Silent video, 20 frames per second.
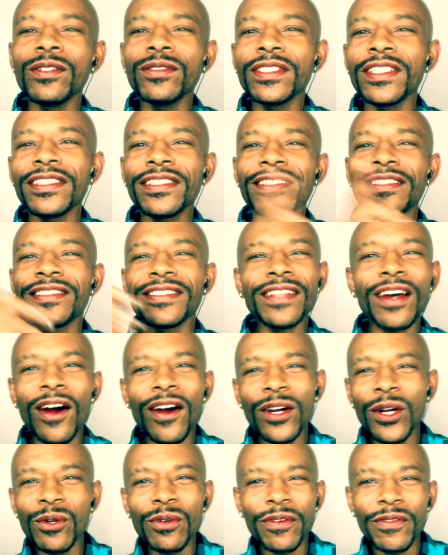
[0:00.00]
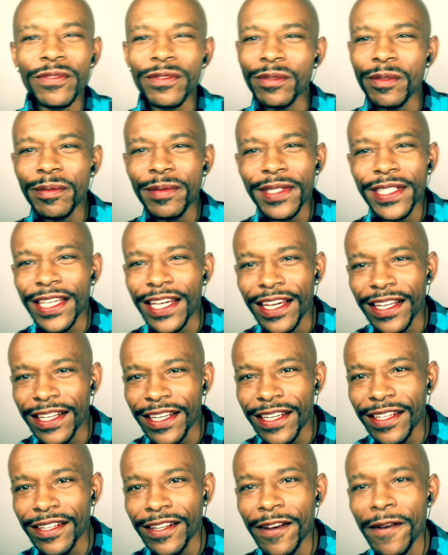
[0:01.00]
just start over from the
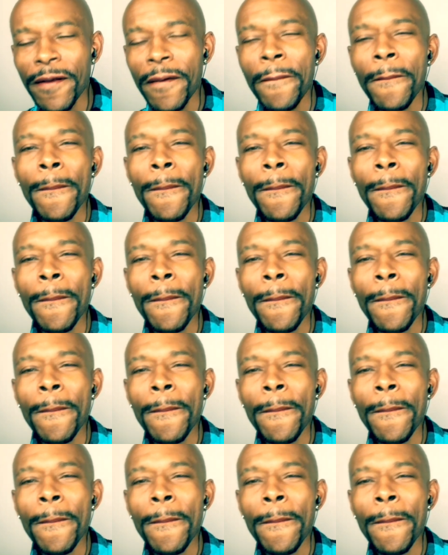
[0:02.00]
beginning,